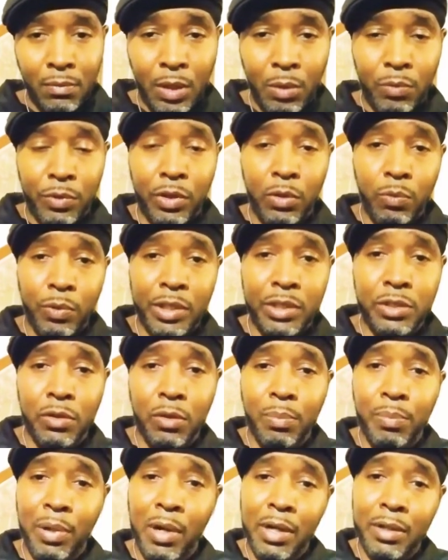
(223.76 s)
when you're with your
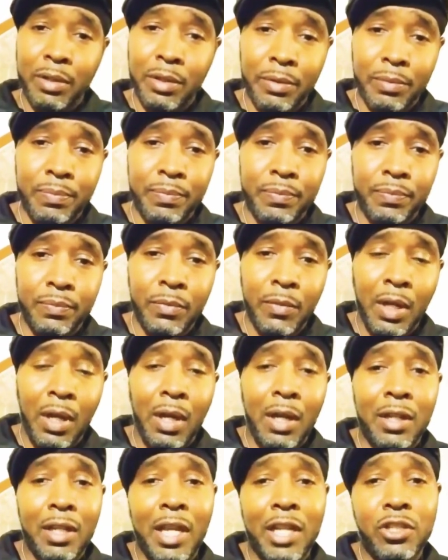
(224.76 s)
partner,
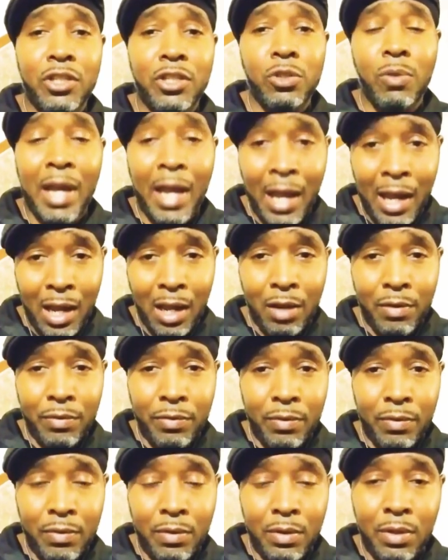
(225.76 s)
that you have
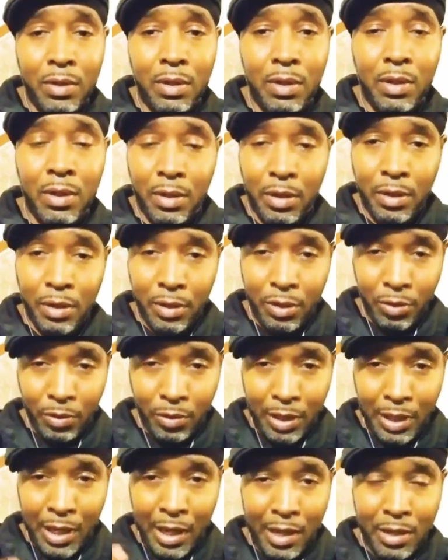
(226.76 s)
your
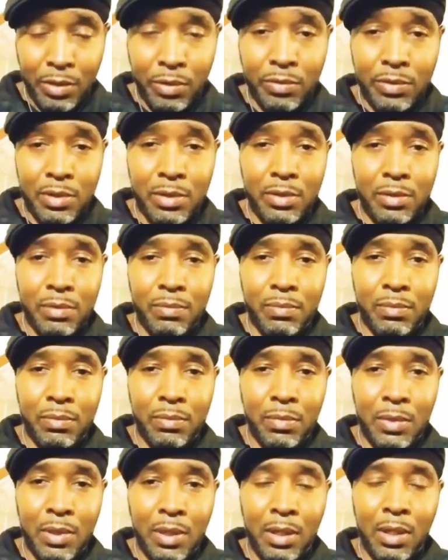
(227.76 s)
candles.
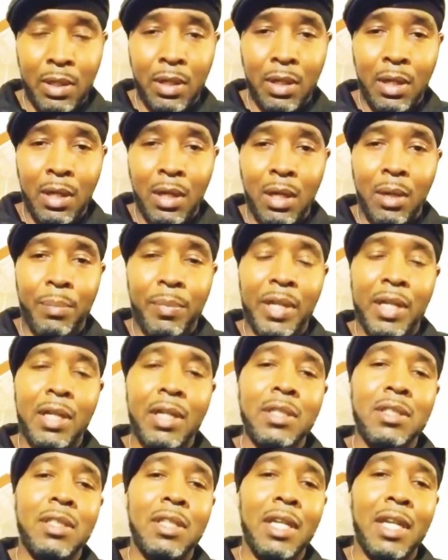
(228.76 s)

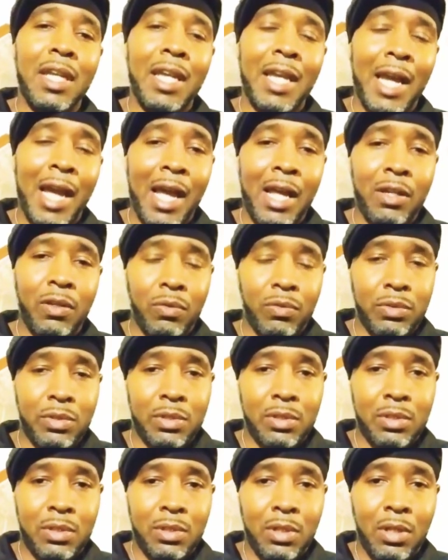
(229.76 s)
Because the
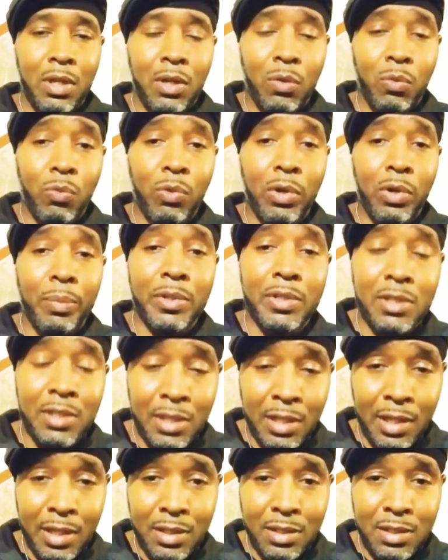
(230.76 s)
candles
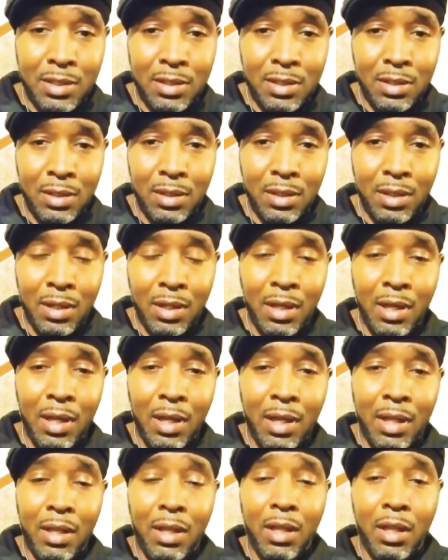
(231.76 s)
represents
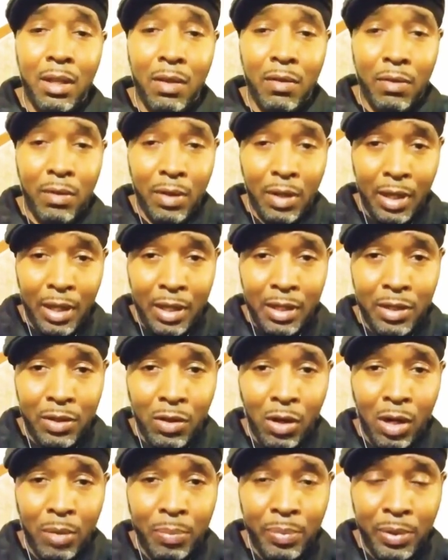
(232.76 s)
in a
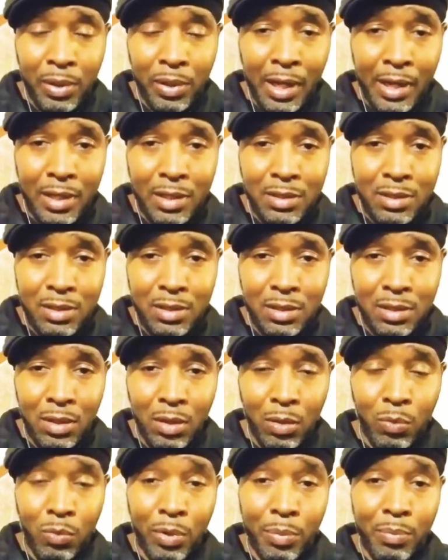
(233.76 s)
dark place.
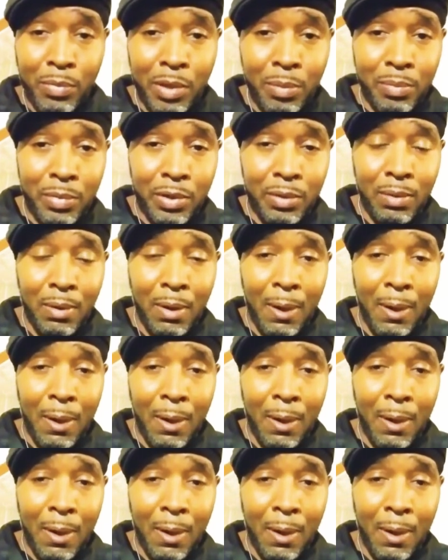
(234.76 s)
Remember,